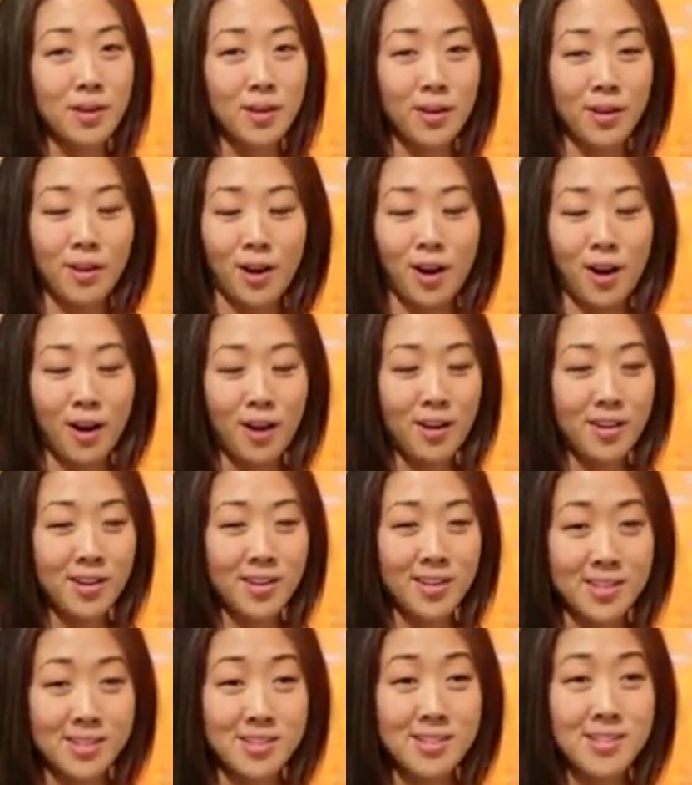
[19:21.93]
Her heart
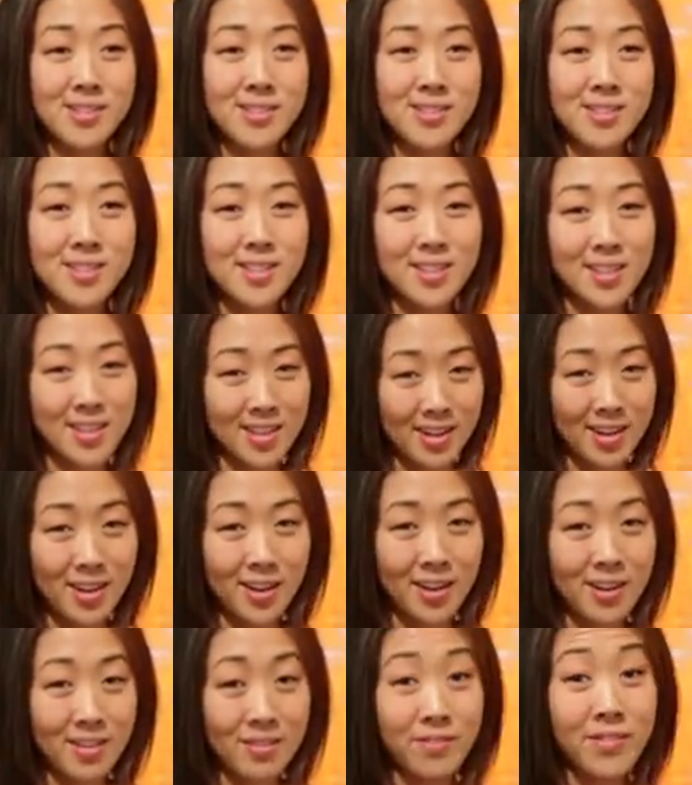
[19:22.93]
is here
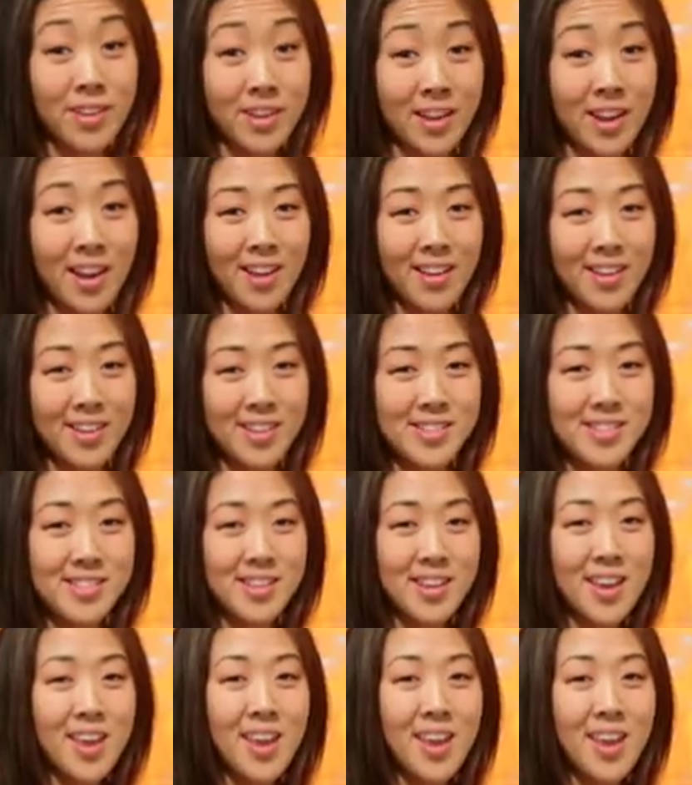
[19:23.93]
in Vinales,